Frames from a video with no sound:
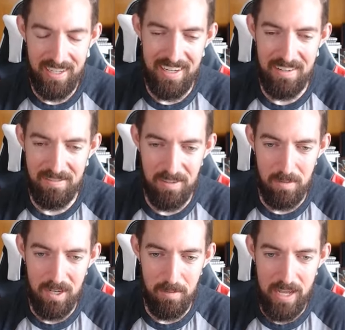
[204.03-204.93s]
of the
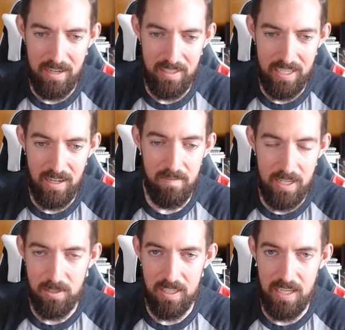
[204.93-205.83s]
butter battle, like
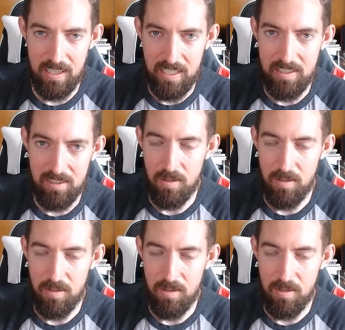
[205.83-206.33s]
eventually it leads